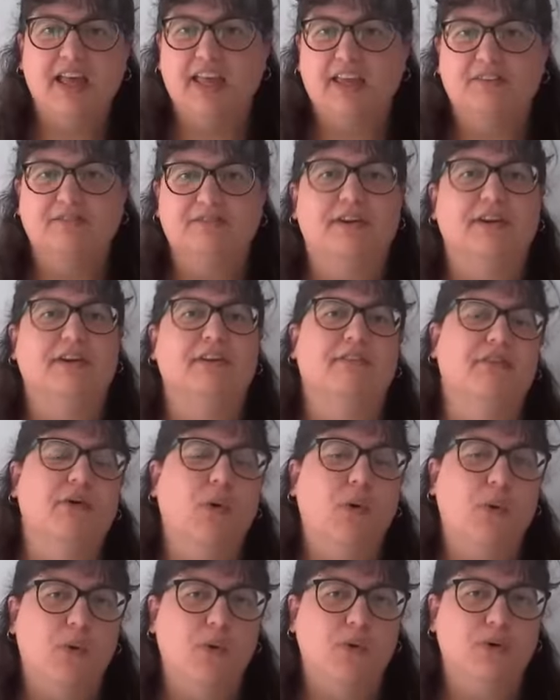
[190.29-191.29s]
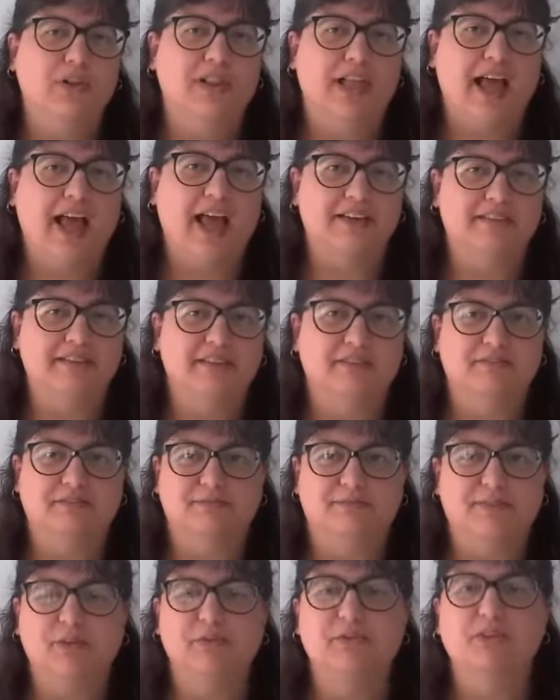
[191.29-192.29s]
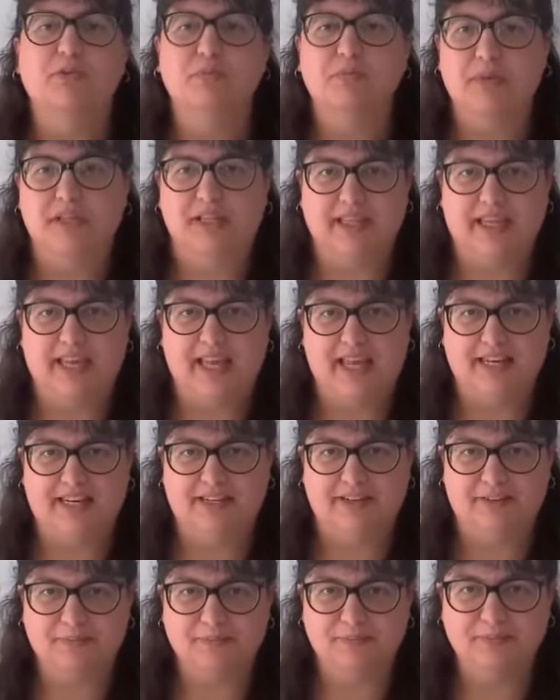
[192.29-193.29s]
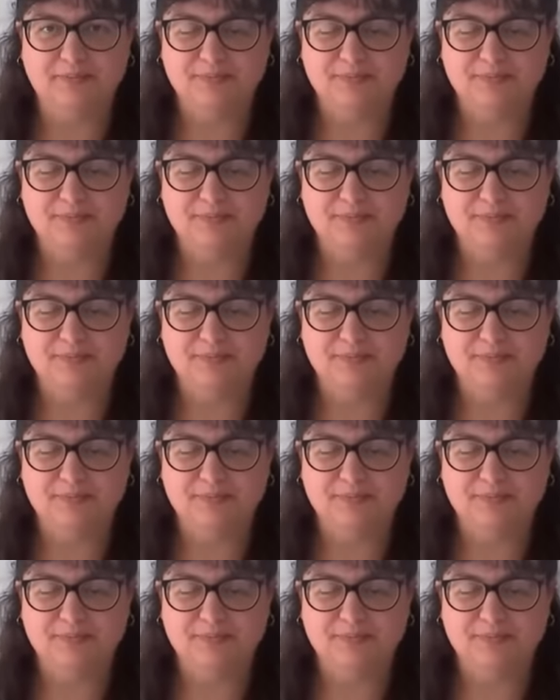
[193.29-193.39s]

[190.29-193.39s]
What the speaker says: in front of the whole class and felt humiliated.